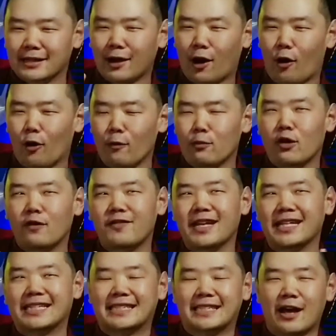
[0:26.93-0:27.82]
The whole
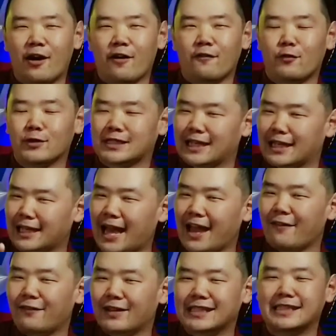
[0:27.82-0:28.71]
movie itself was a
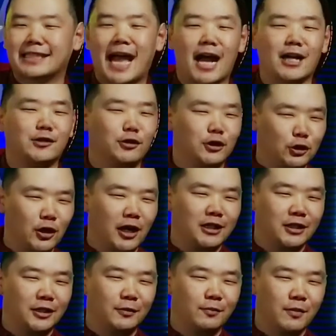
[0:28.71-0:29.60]
lifeless national
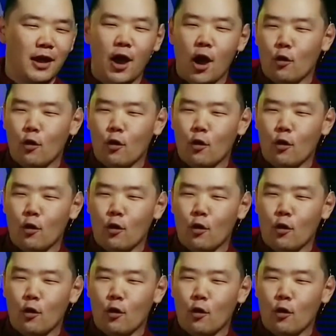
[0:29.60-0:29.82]
treasure,